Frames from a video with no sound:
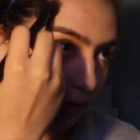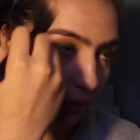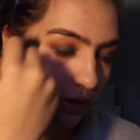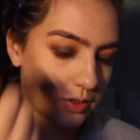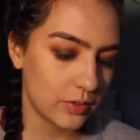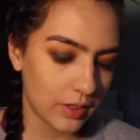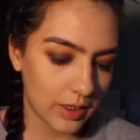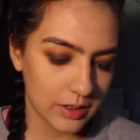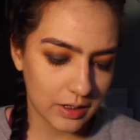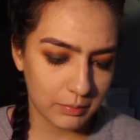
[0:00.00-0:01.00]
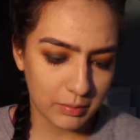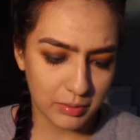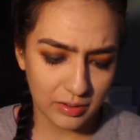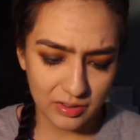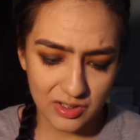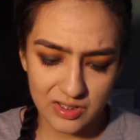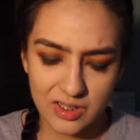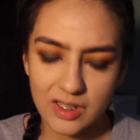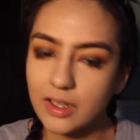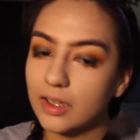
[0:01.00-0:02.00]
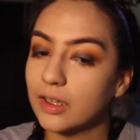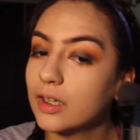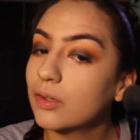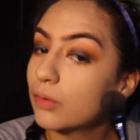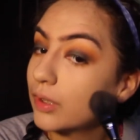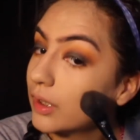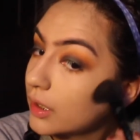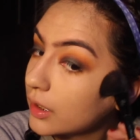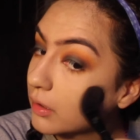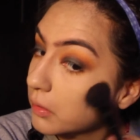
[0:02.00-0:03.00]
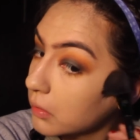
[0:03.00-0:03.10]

Okay, so you guys, like, my brother just, like, he really, like,